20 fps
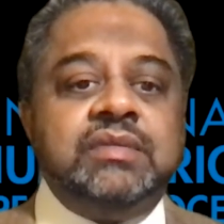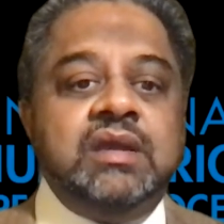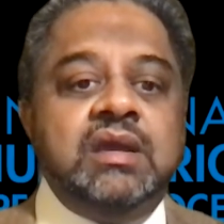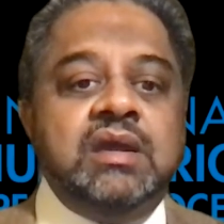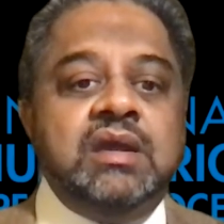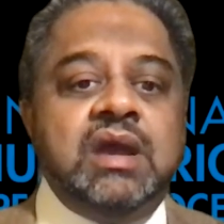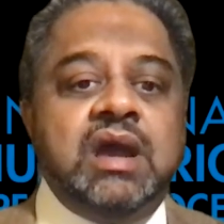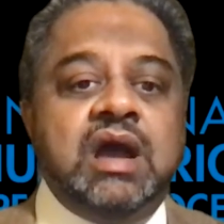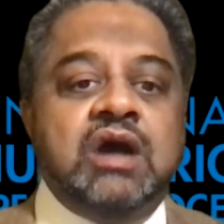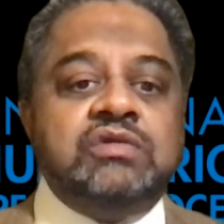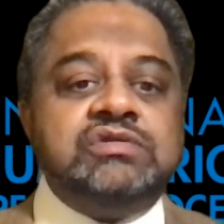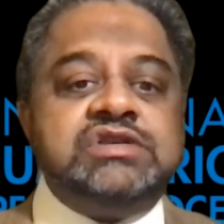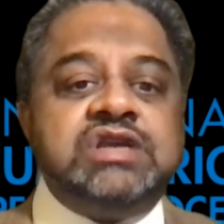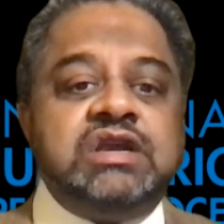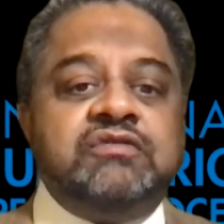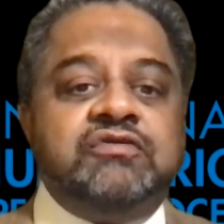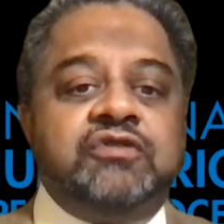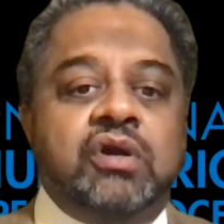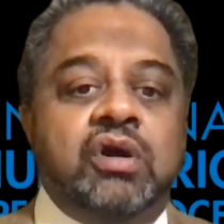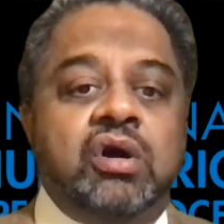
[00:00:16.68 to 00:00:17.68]
Housing
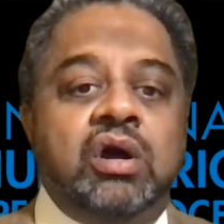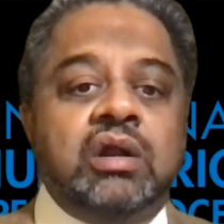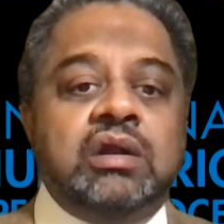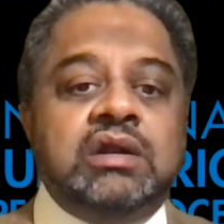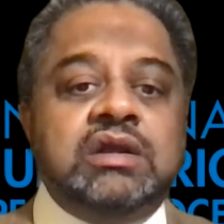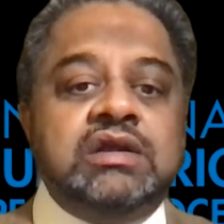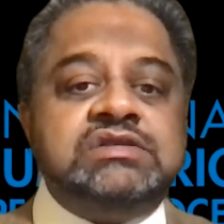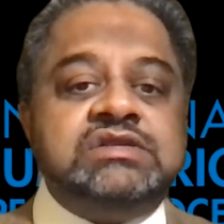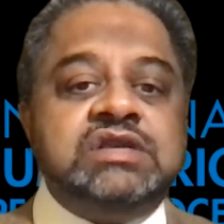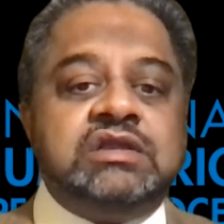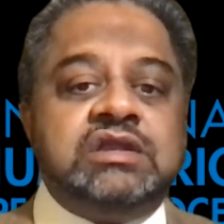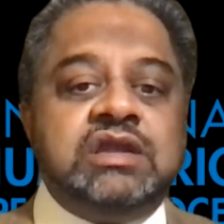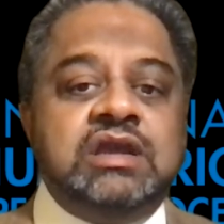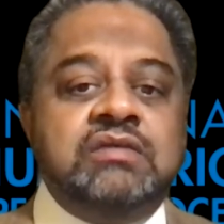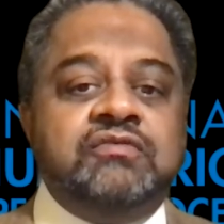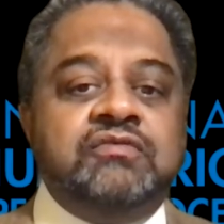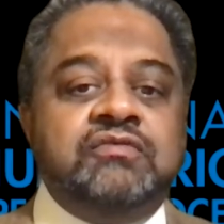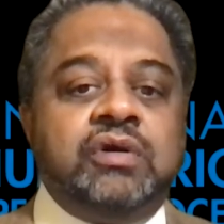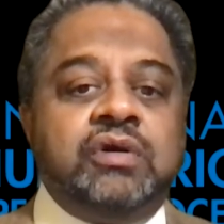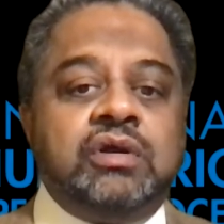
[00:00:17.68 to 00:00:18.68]
for all is the
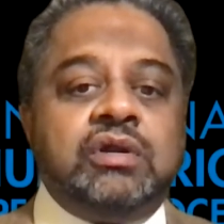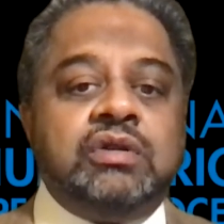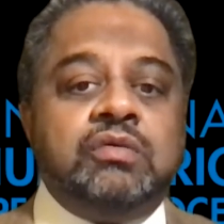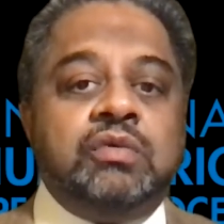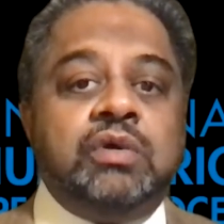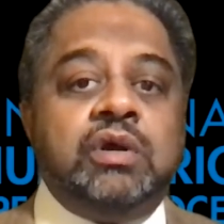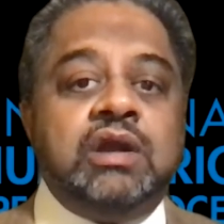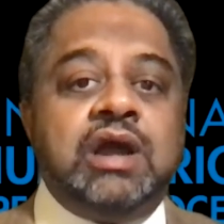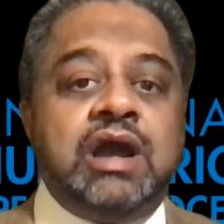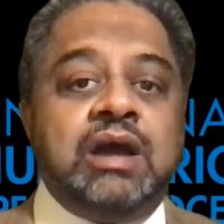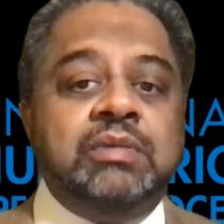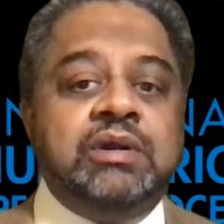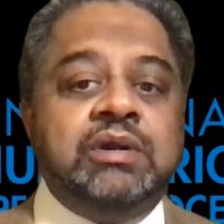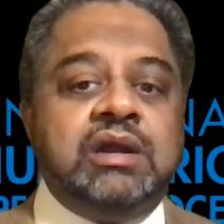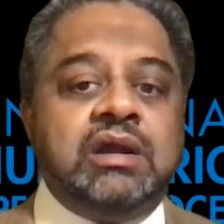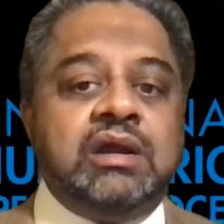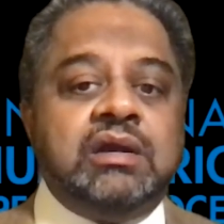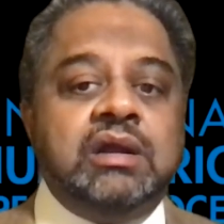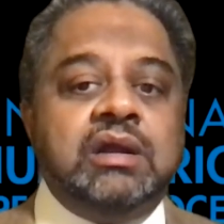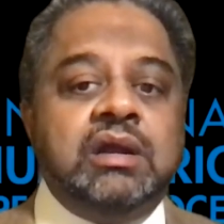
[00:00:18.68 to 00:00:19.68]
theme for the World
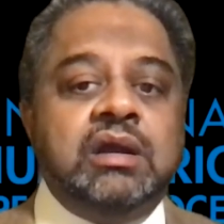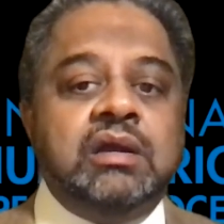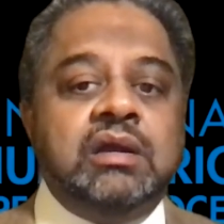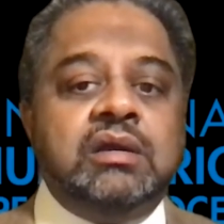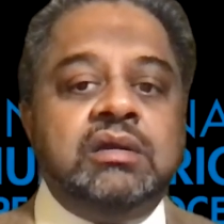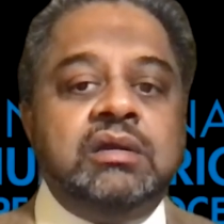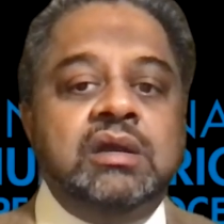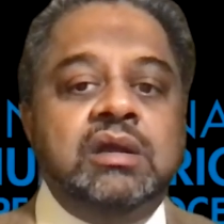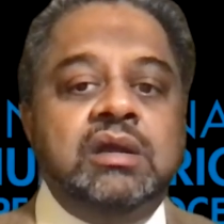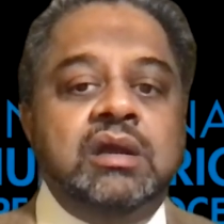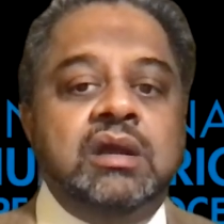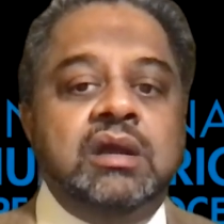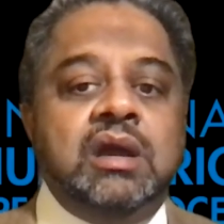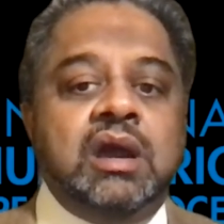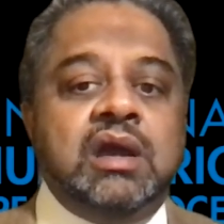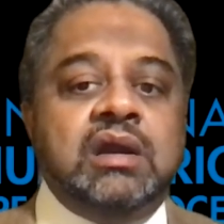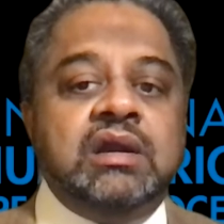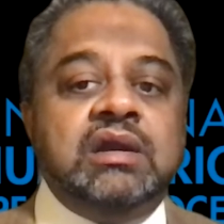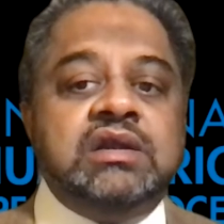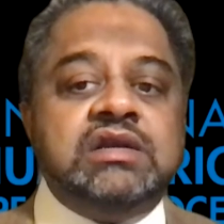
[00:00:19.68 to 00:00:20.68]
Habitat Day,
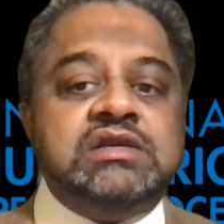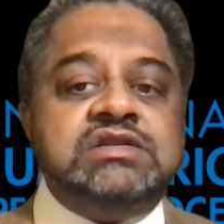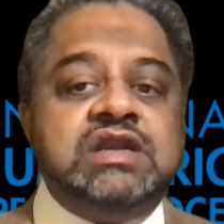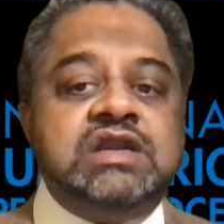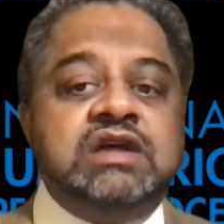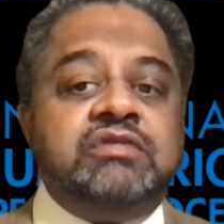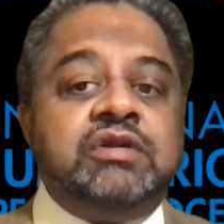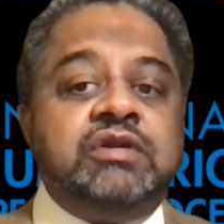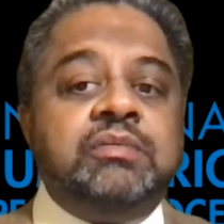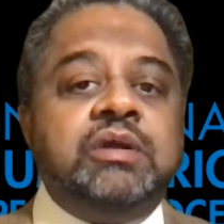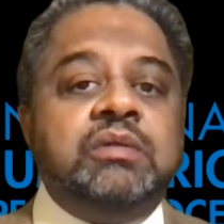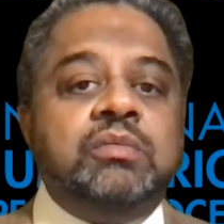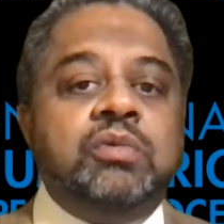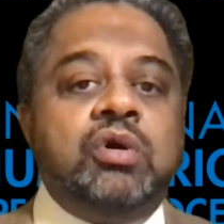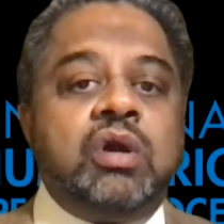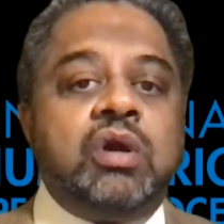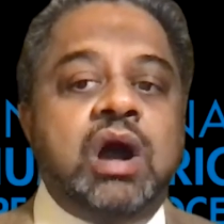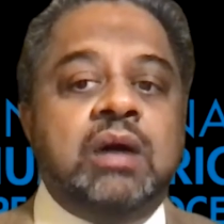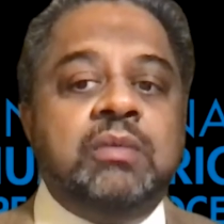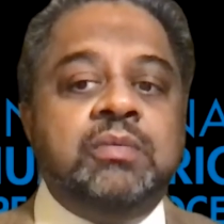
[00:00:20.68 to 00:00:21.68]
and it has never been
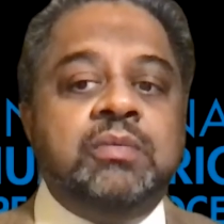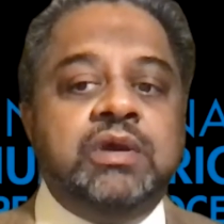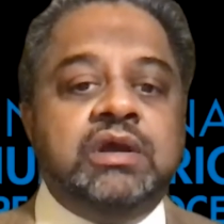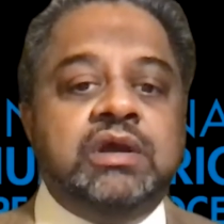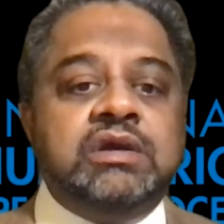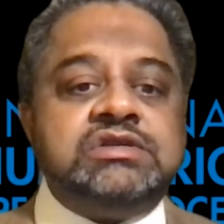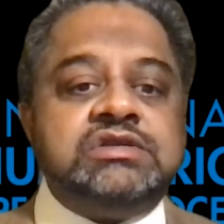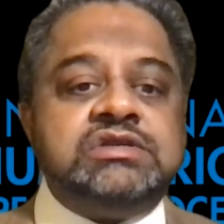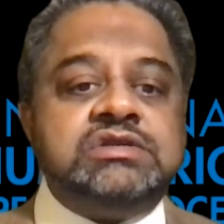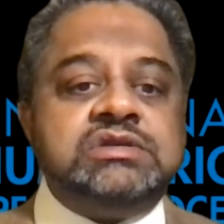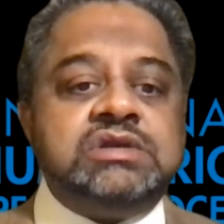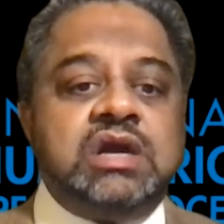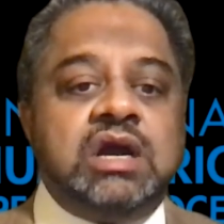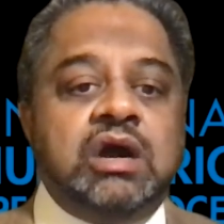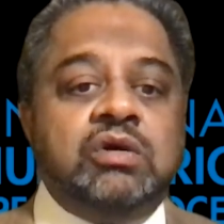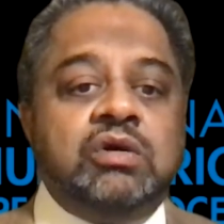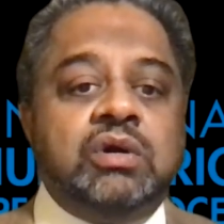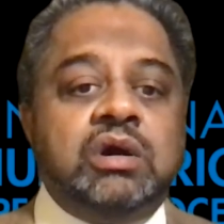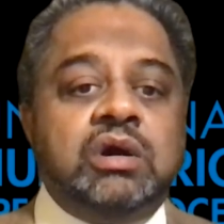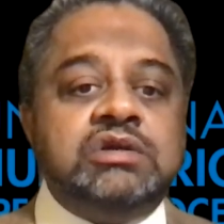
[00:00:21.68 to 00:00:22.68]
more obvious
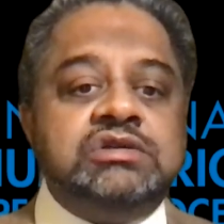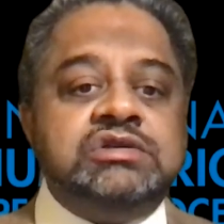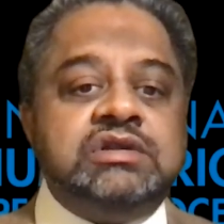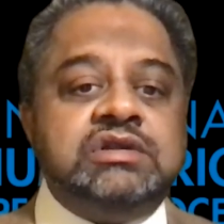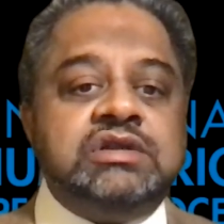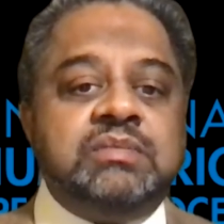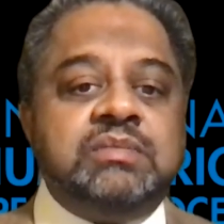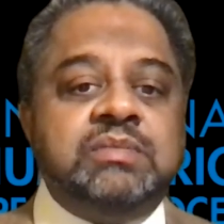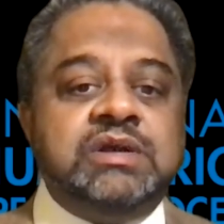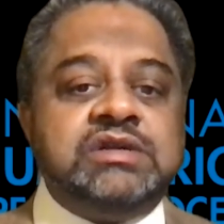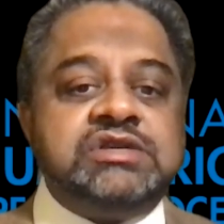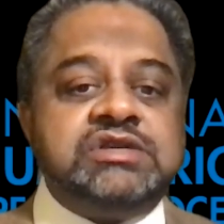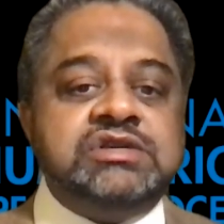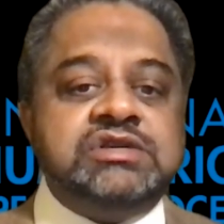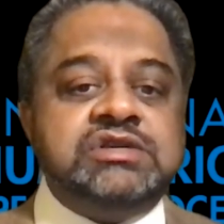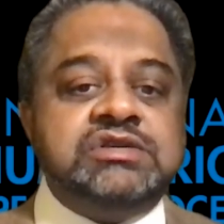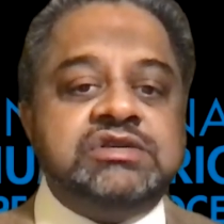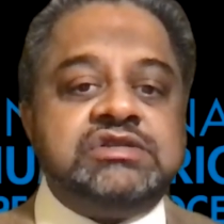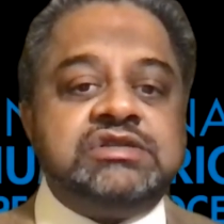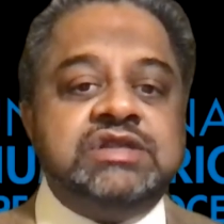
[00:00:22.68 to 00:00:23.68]
how urgent that message
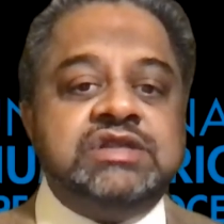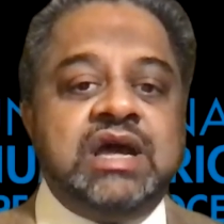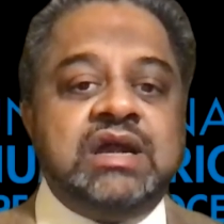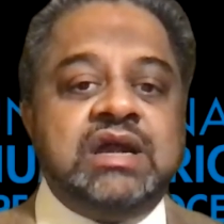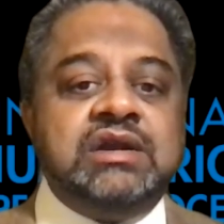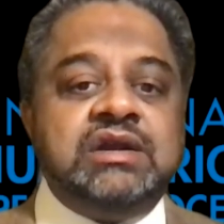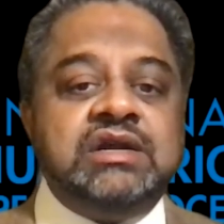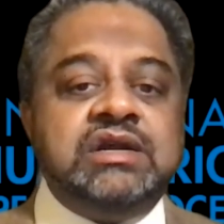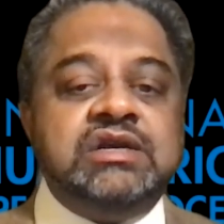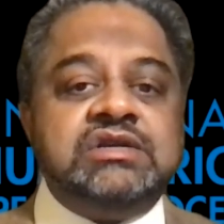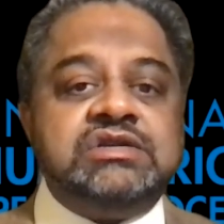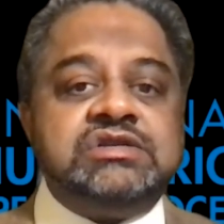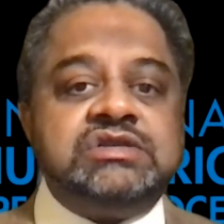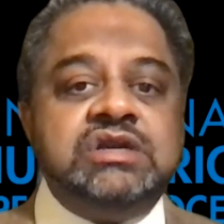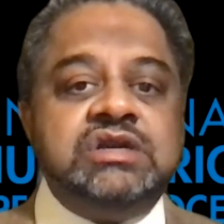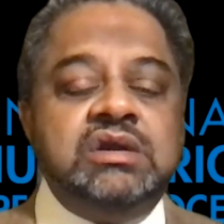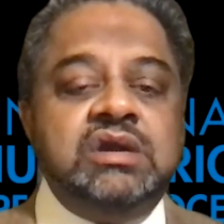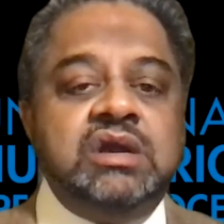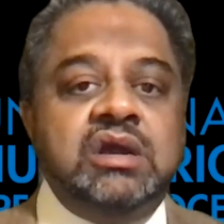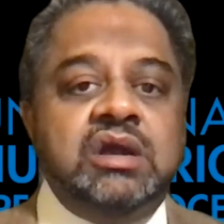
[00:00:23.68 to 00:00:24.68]
is than it is
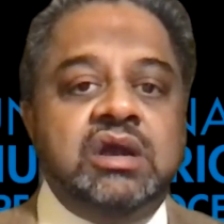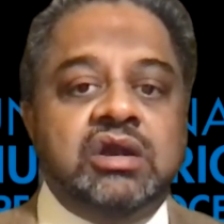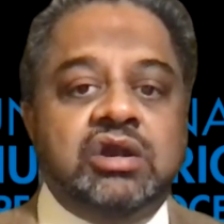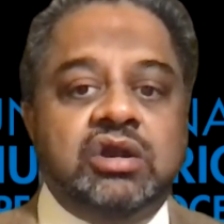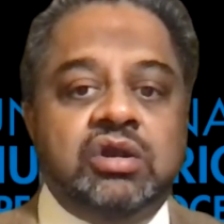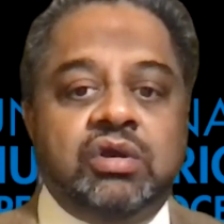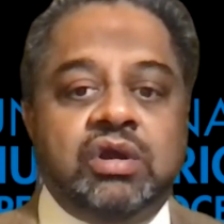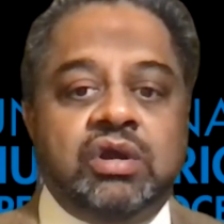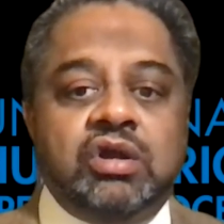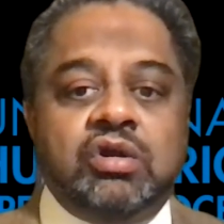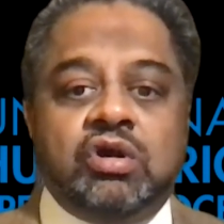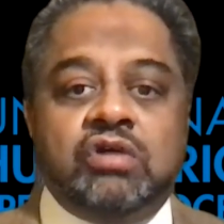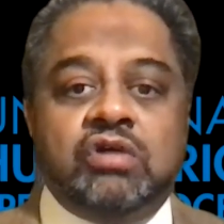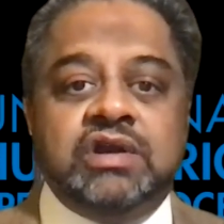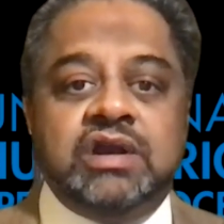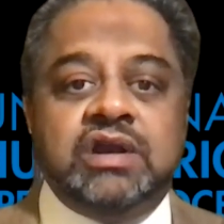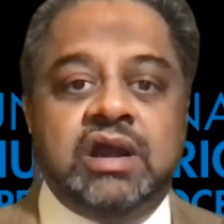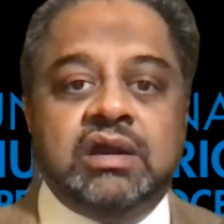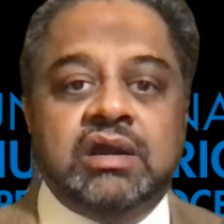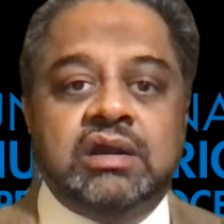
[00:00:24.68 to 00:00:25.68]
during
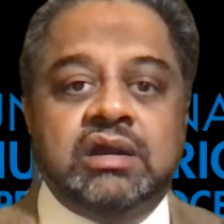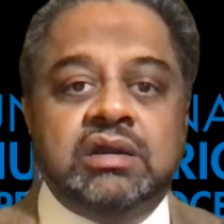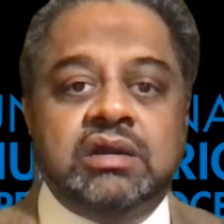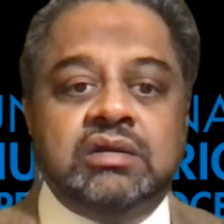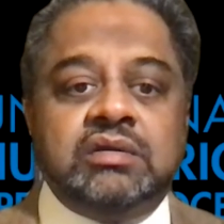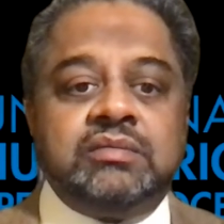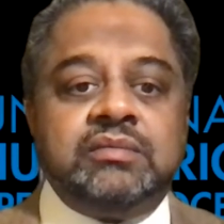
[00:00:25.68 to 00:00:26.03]
COVID-19.